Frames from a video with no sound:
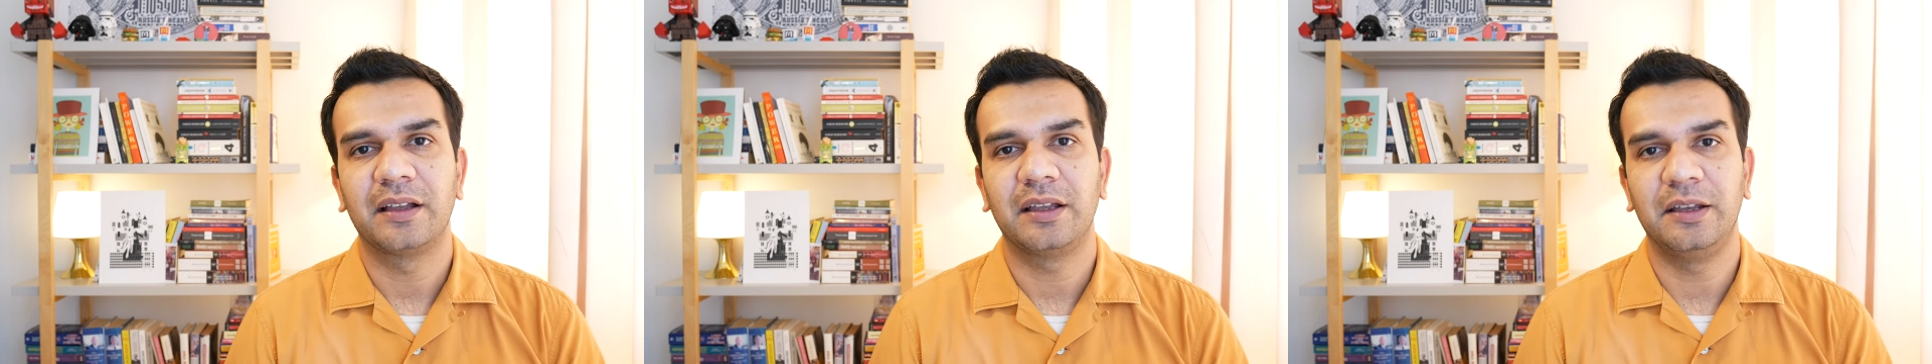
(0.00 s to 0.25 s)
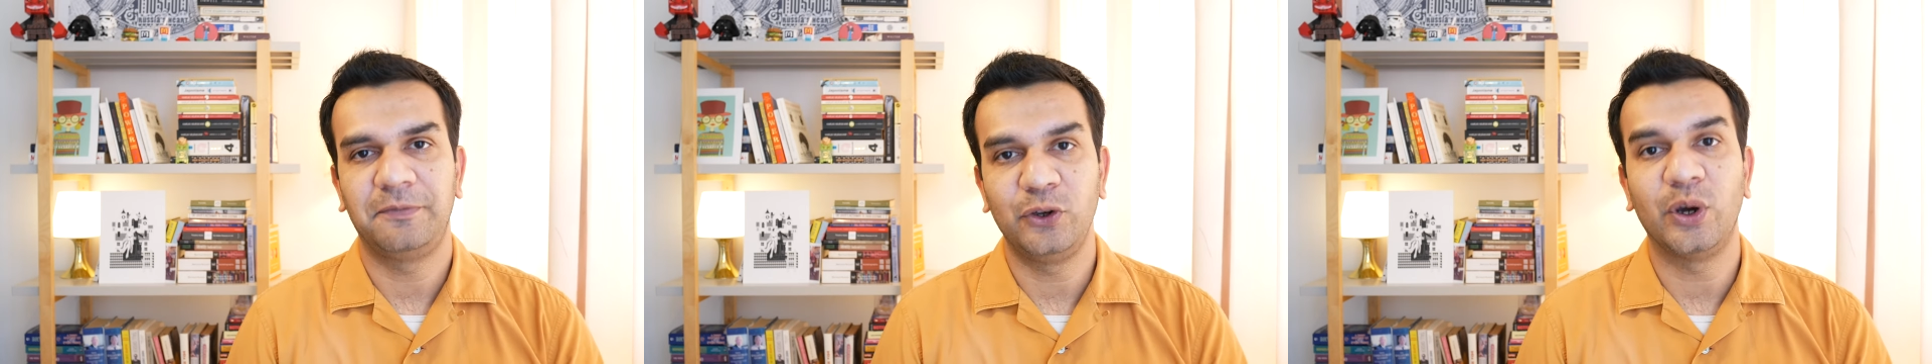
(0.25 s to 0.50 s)

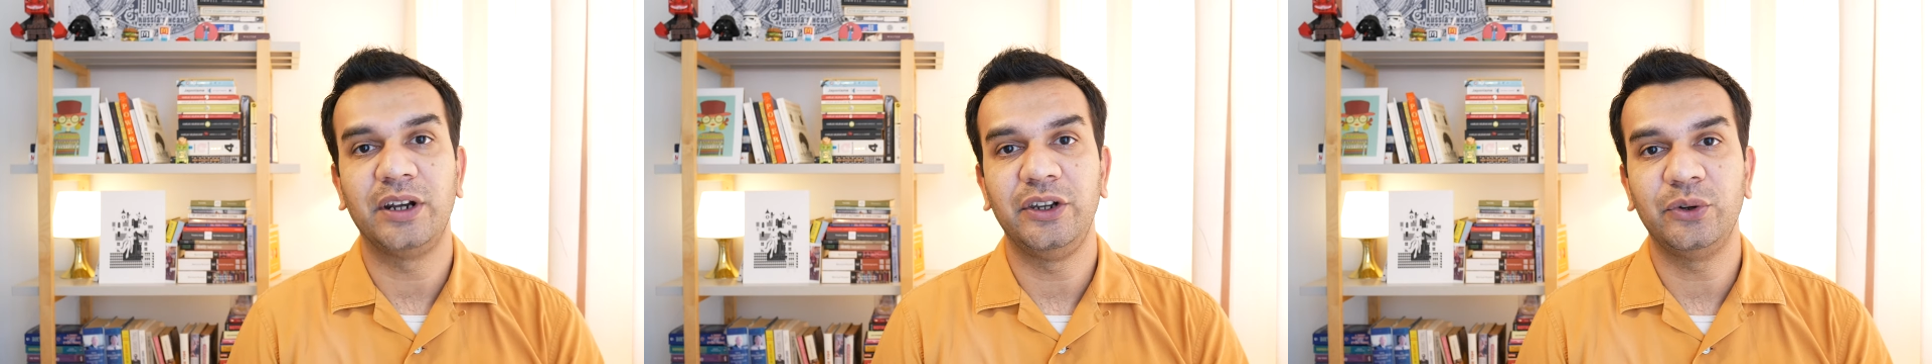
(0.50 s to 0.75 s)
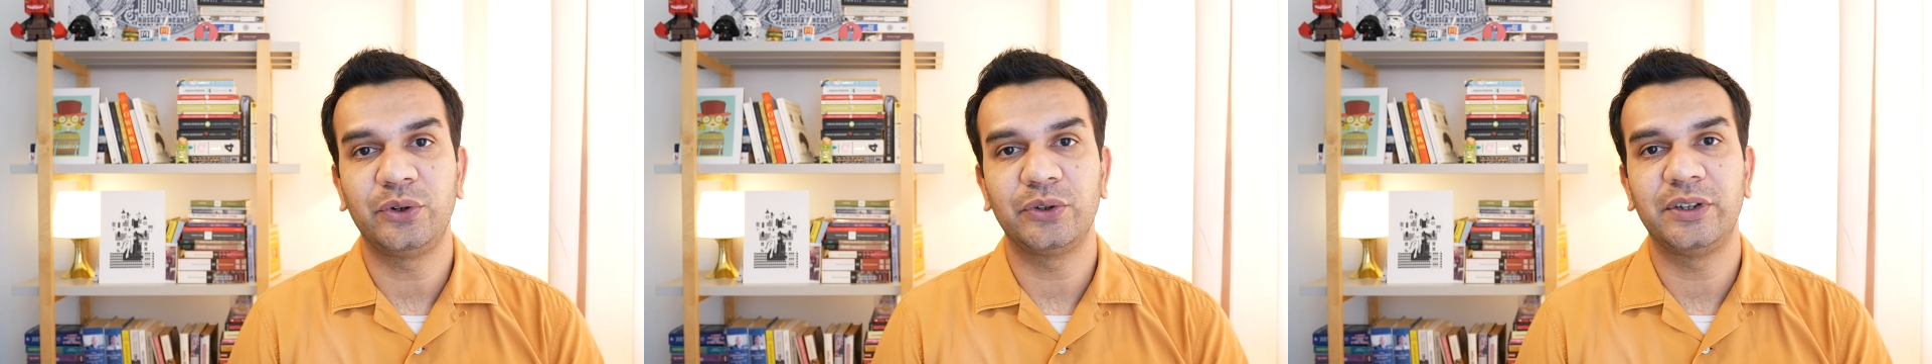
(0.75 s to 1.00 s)
If you are
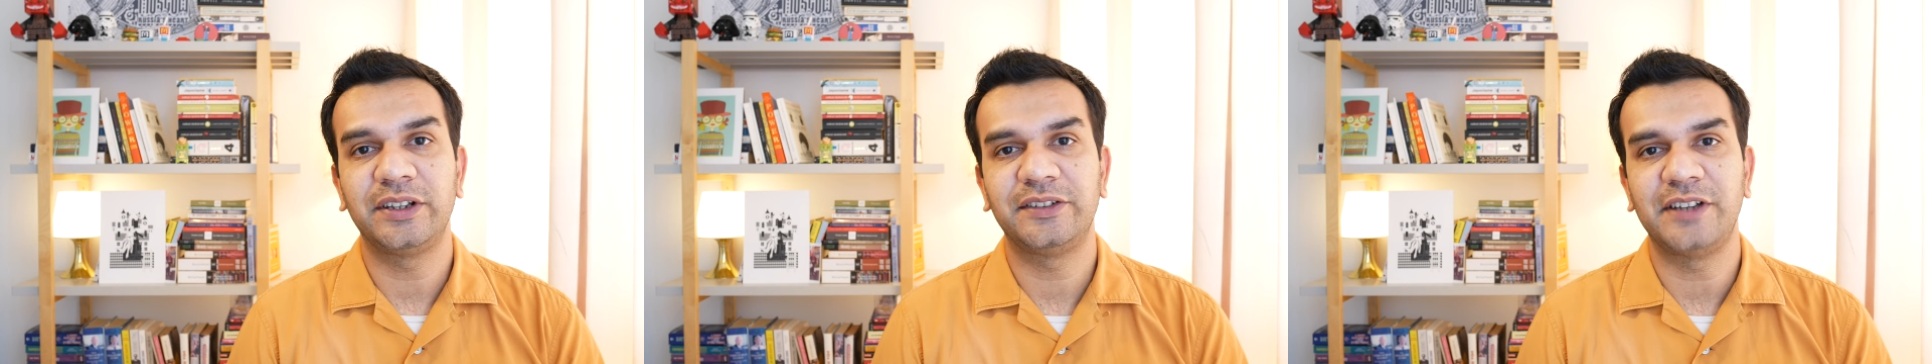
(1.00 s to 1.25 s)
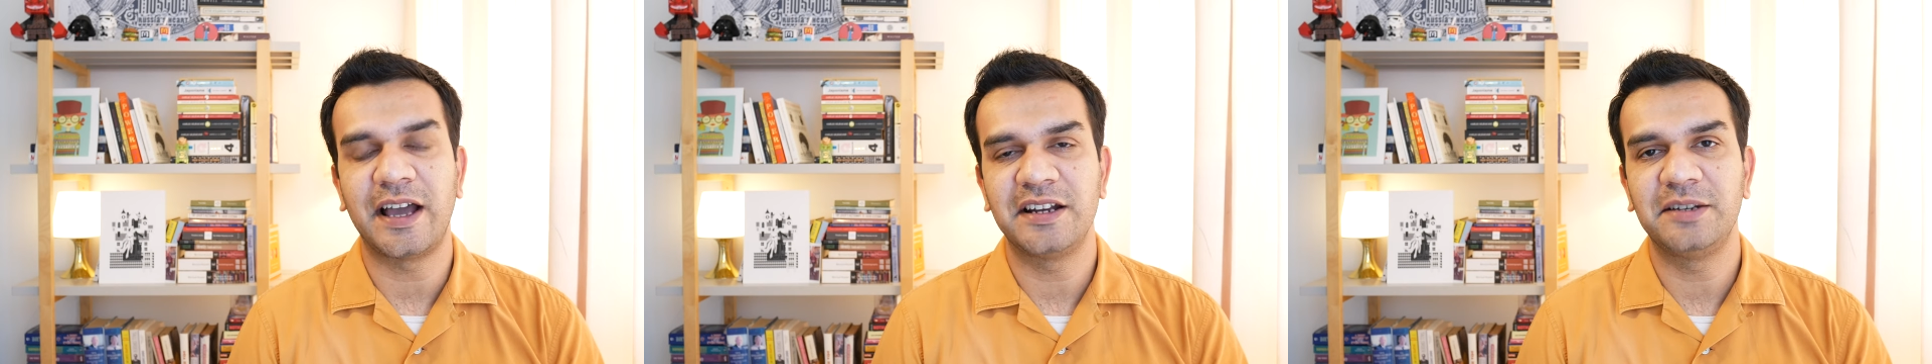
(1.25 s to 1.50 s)
new to this
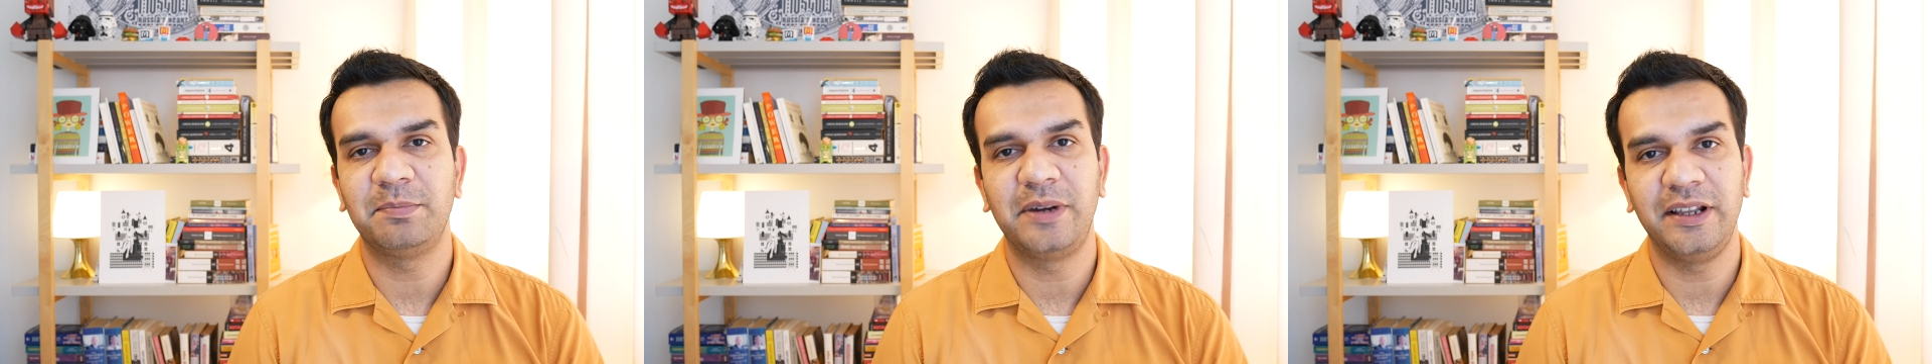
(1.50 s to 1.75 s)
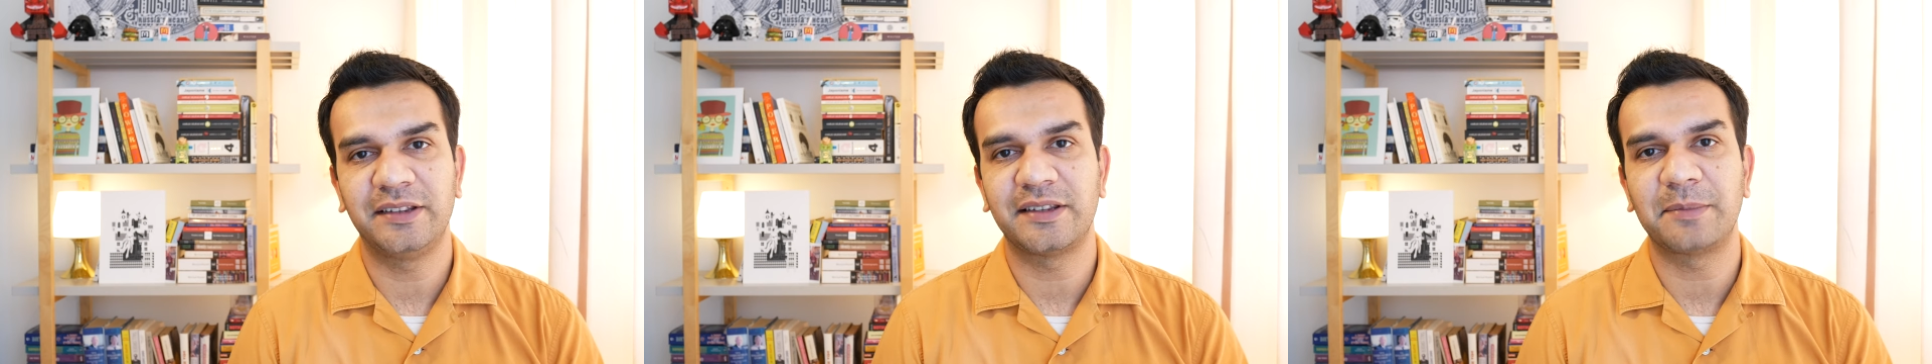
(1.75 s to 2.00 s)
channel,
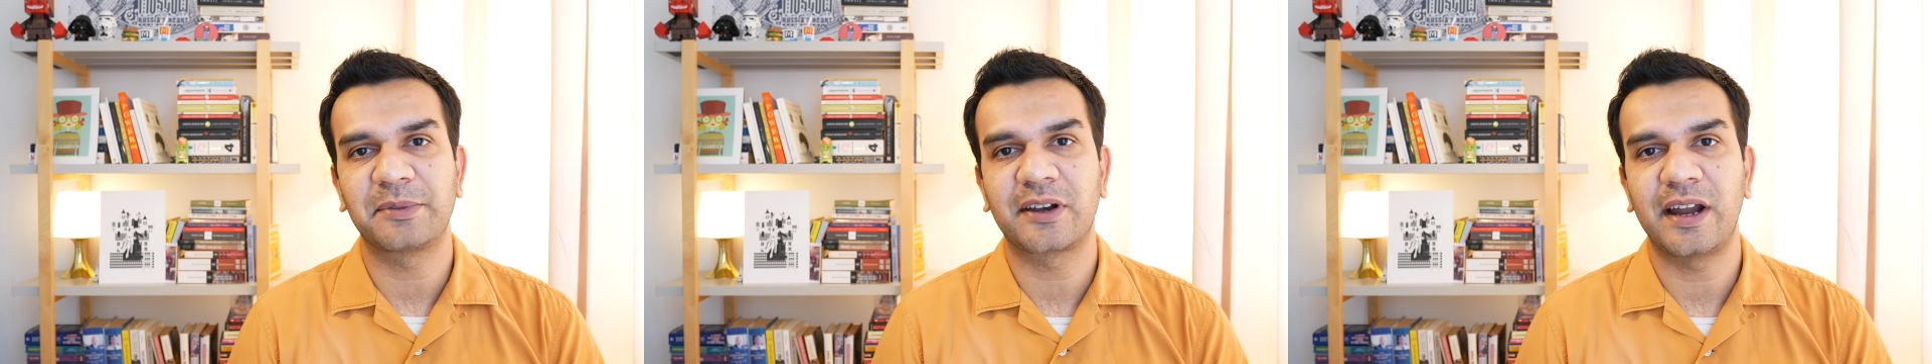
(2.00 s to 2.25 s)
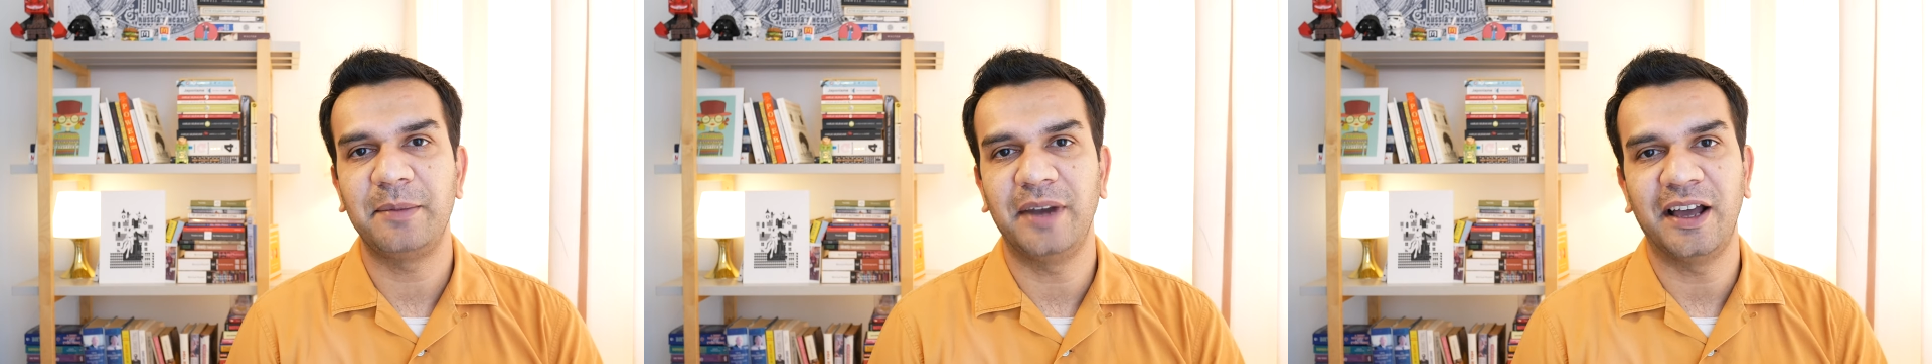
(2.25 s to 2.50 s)
please
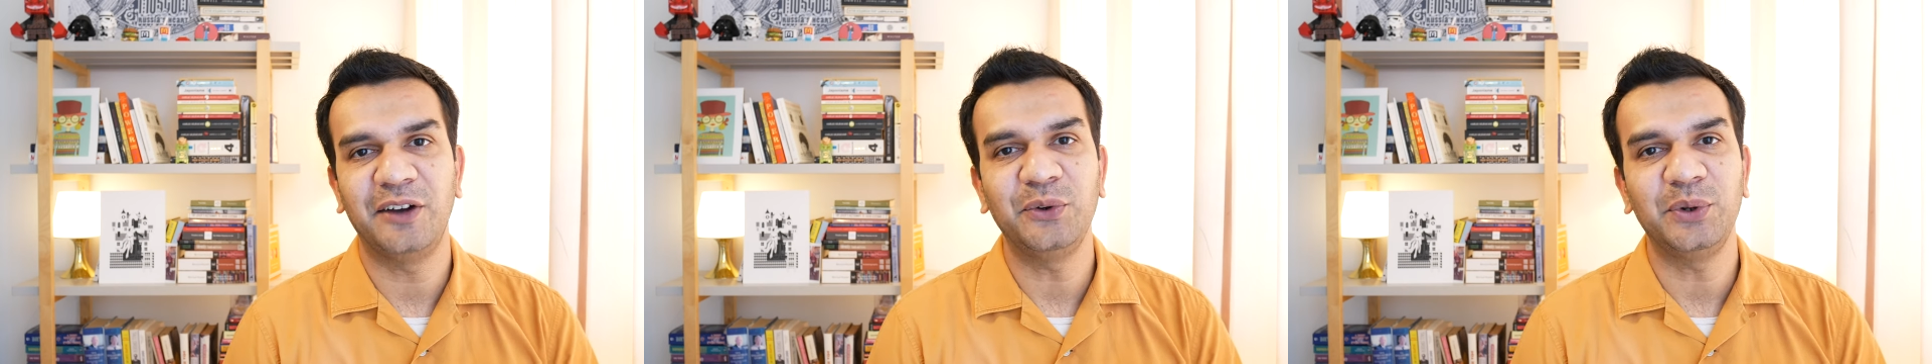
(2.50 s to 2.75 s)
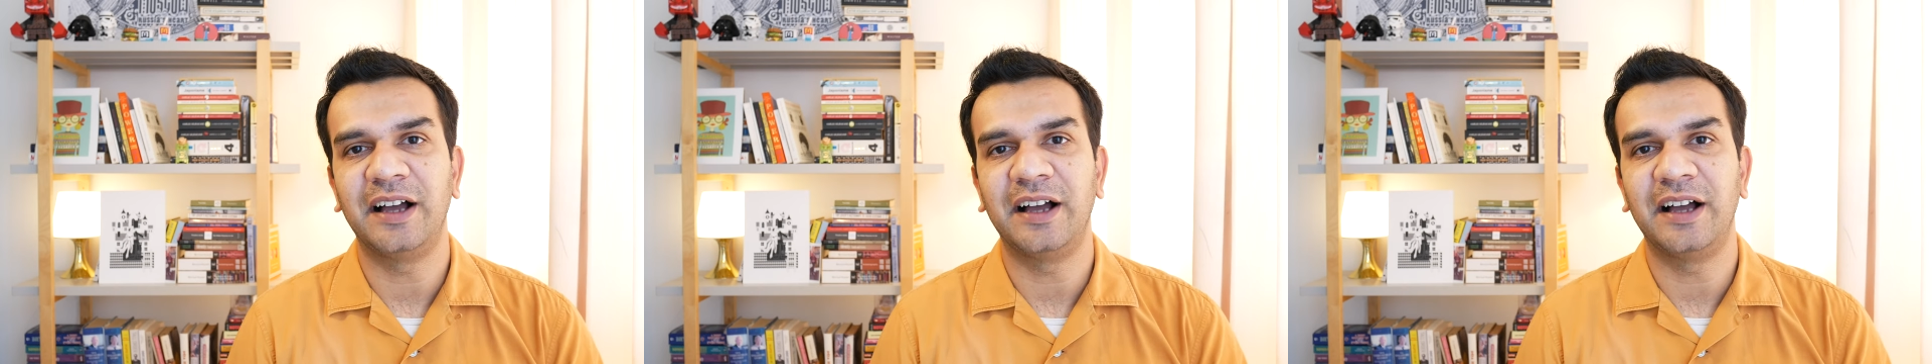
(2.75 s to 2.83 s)
subscribe now.